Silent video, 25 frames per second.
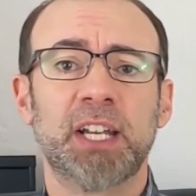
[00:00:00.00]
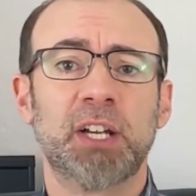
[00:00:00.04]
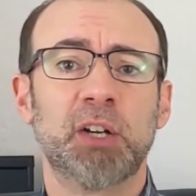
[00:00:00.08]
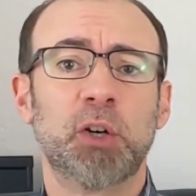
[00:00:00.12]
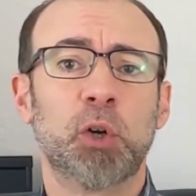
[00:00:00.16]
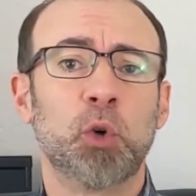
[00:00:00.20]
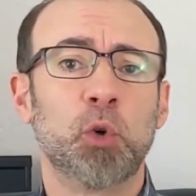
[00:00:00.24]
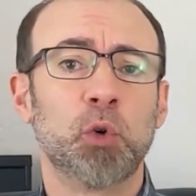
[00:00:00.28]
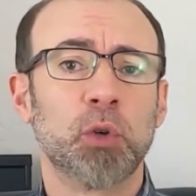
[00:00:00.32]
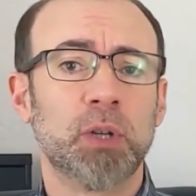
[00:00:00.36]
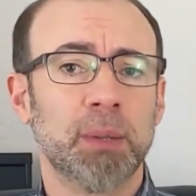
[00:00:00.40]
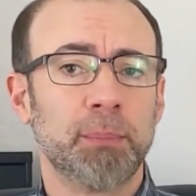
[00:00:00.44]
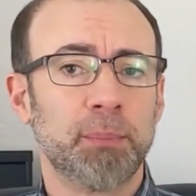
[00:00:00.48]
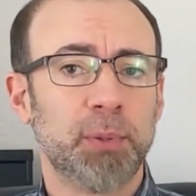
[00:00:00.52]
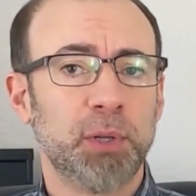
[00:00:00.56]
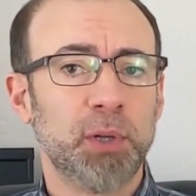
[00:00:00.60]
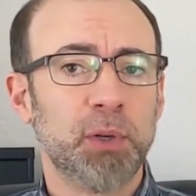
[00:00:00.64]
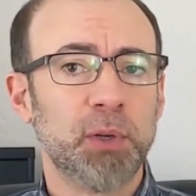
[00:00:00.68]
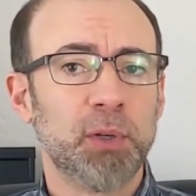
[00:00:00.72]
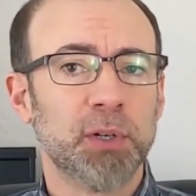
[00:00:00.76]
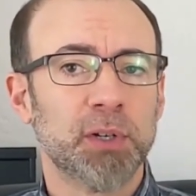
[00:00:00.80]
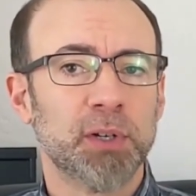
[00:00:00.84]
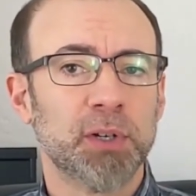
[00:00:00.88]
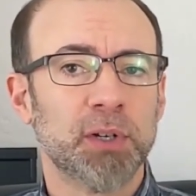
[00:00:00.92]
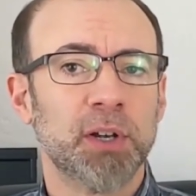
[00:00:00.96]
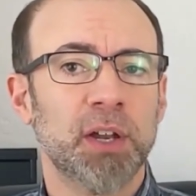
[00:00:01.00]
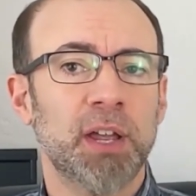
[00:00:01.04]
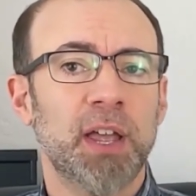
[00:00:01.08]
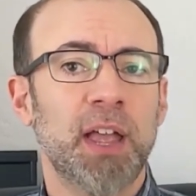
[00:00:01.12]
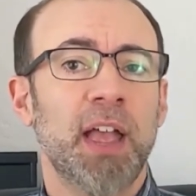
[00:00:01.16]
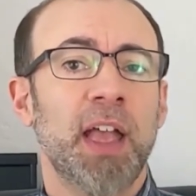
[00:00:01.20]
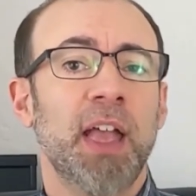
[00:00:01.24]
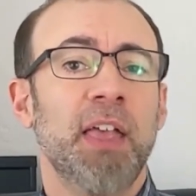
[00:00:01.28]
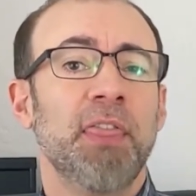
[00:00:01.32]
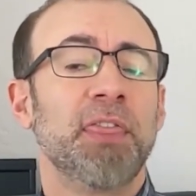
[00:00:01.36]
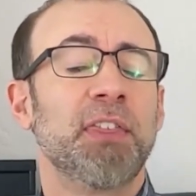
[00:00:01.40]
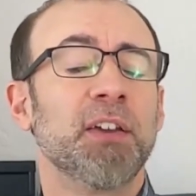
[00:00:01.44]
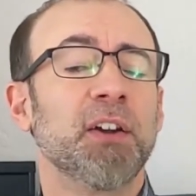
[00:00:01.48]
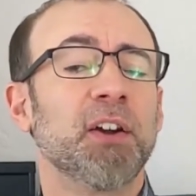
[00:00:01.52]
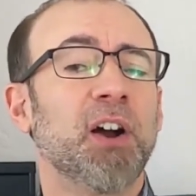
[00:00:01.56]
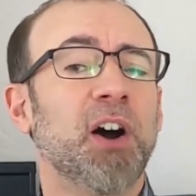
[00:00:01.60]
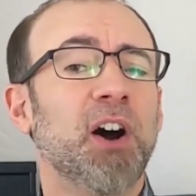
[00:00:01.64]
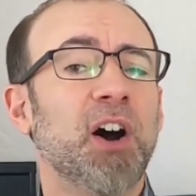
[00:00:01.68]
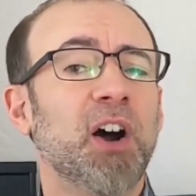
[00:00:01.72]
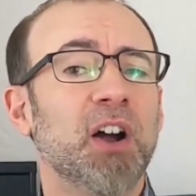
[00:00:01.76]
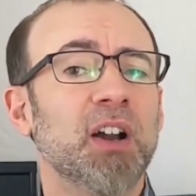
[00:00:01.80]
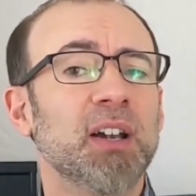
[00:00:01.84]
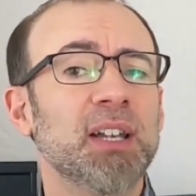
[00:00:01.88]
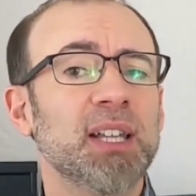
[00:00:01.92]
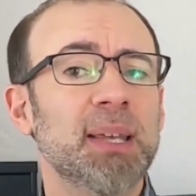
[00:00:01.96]
on an old computer, there
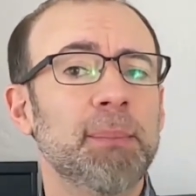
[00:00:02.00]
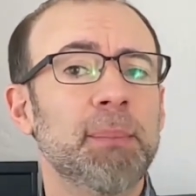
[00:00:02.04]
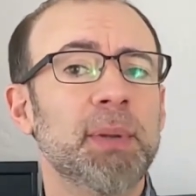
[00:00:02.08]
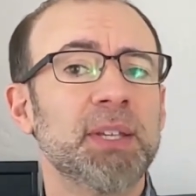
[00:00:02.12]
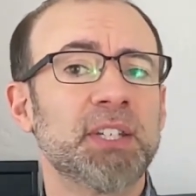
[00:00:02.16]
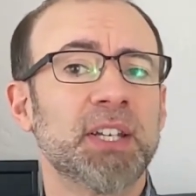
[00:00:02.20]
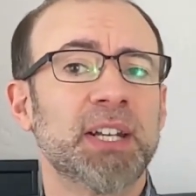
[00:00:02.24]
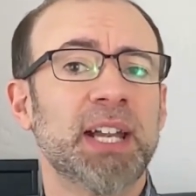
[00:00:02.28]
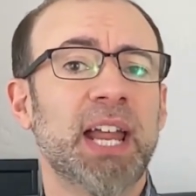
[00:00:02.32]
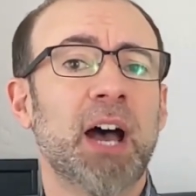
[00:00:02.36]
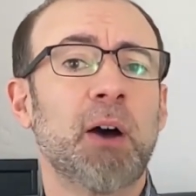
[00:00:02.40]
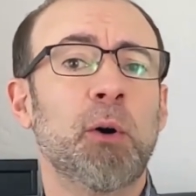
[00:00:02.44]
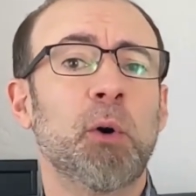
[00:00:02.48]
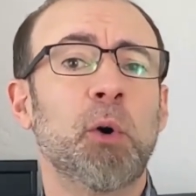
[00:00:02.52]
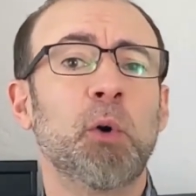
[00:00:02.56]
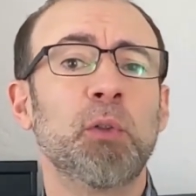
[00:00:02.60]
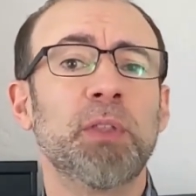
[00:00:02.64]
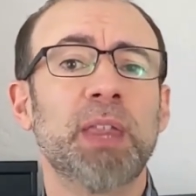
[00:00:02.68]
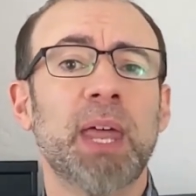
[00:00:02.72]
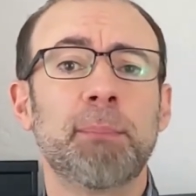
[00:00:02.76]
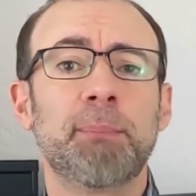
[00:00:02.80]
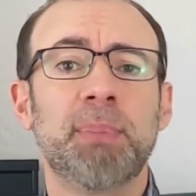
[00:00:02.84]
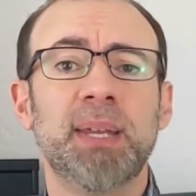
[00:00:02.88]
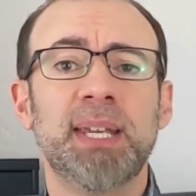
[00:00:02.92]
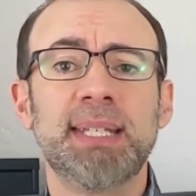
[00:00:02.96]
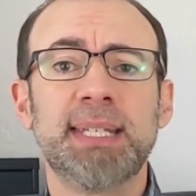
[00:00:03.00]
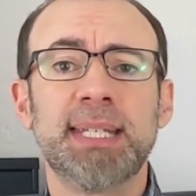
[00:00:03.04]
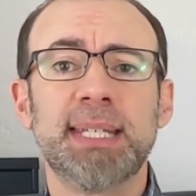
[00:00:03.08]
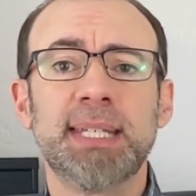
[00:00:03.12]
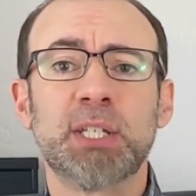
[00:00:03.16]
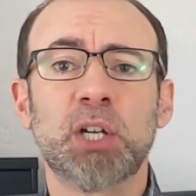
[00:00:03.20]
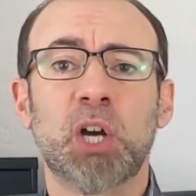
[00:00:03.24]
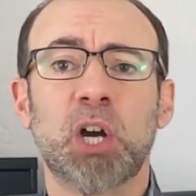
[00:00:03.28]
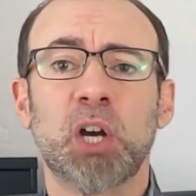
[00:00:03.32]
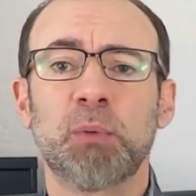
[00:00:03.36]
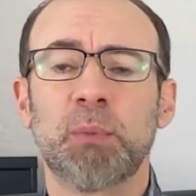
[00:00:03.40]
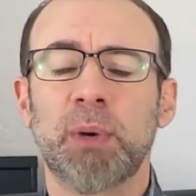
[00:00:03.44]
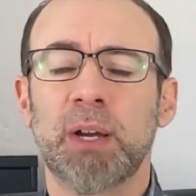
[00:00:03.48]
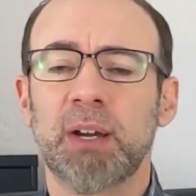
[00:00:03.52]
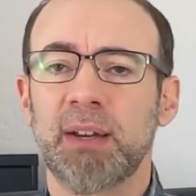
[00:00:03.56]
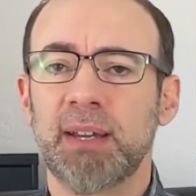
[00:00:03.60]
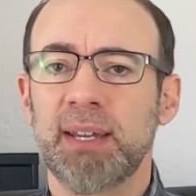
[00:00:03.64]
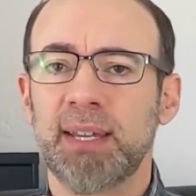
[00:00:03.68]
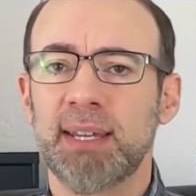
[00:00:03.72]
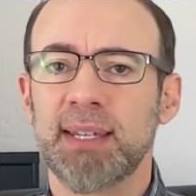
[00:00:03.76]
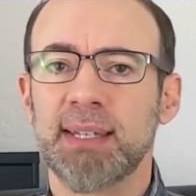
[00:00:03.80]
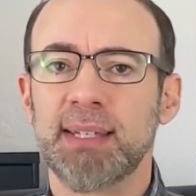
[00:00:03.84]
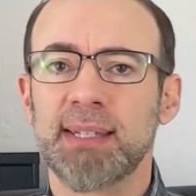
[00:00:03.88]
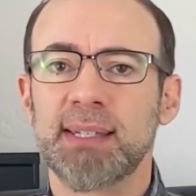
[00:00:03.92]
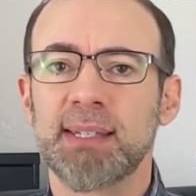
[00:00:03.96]
are limits on how old that PC's hardware
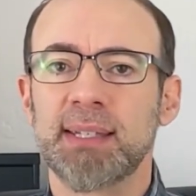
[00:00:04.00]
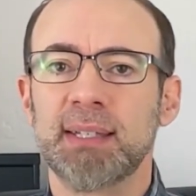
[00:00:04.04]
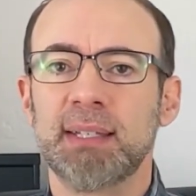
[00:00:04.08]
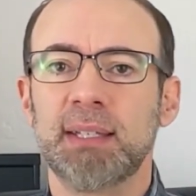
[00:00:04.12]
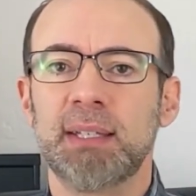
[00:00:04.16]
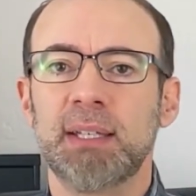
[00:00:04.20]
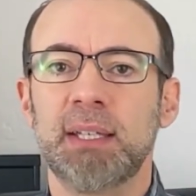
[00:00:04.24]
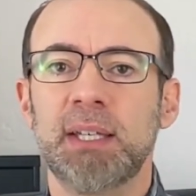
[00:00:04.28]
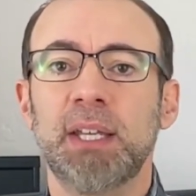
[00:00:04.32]
is.